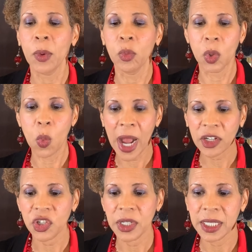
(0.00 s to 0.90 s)
But when we're
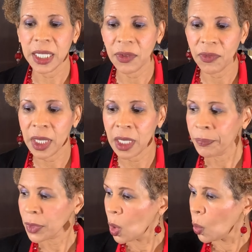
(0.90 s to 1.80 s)
watching
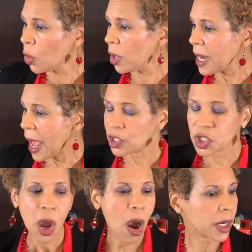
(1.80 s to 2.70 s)
TV, we're not
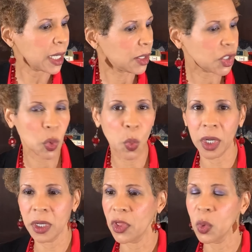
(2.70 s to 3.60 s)
talking to
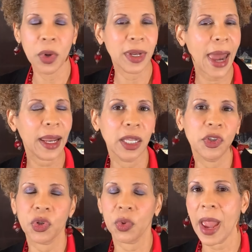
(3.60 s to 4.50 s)
one another. We're not
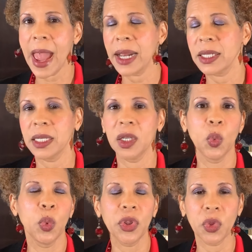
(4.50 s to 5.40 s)

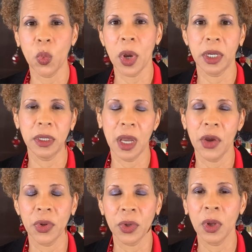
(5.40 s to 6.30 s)
interacting with one
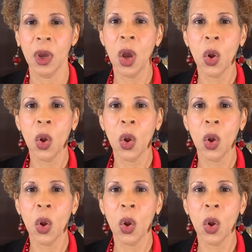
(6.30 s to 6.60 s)
another.